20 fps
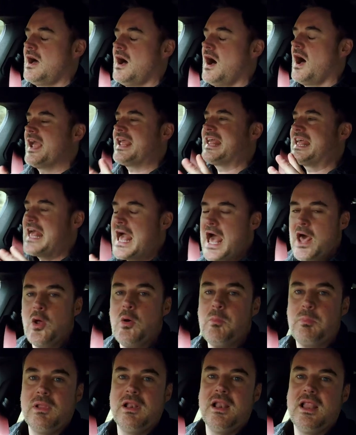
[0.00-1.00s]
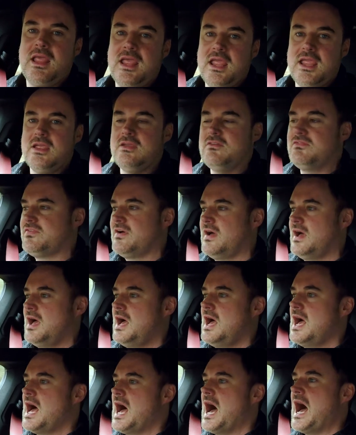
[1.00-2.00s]
I cannot believe
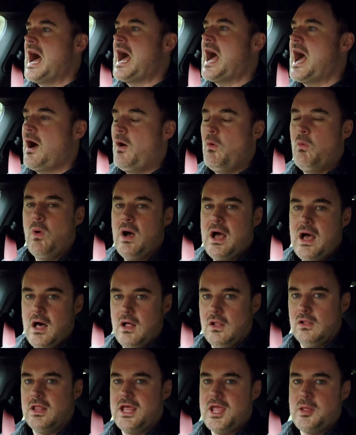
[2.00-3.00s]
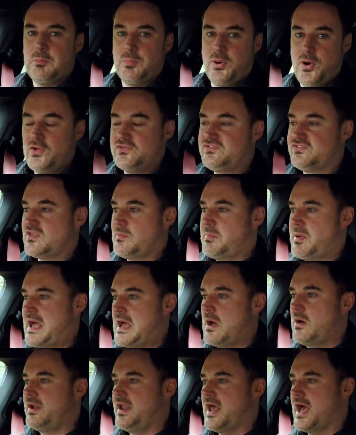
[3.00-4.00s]
how well it puts the
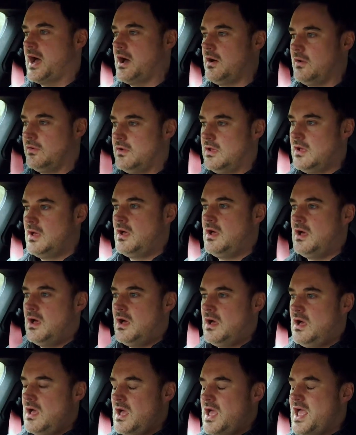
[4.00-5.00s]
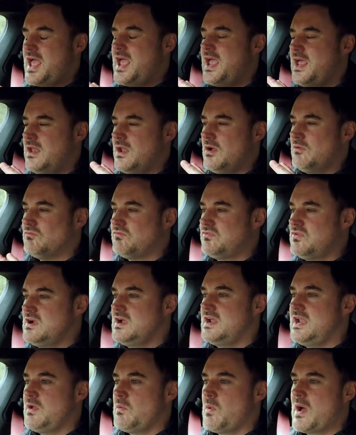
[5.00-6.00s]
power down in
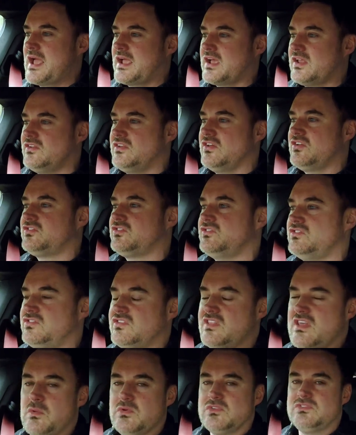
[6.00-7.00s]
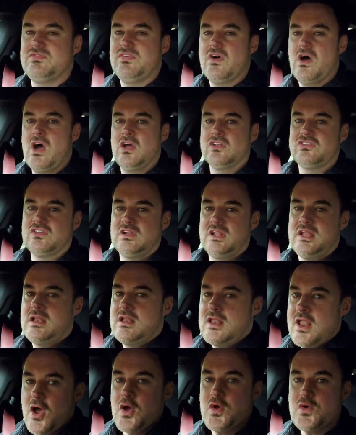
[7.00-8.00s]
really wet conditions. There was virtually
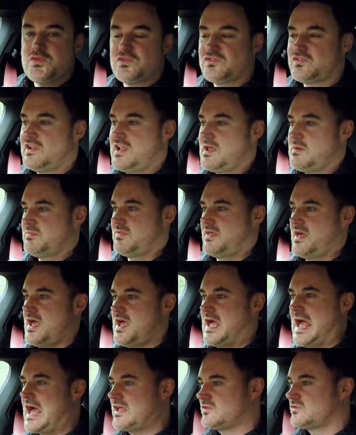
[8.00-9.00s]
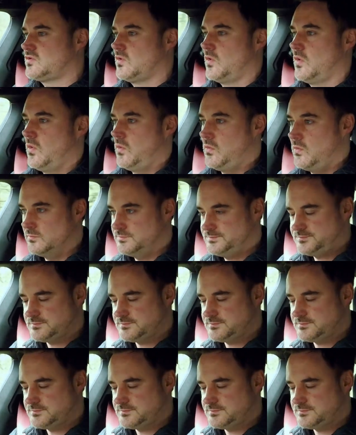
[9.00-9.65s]
no slip there at all.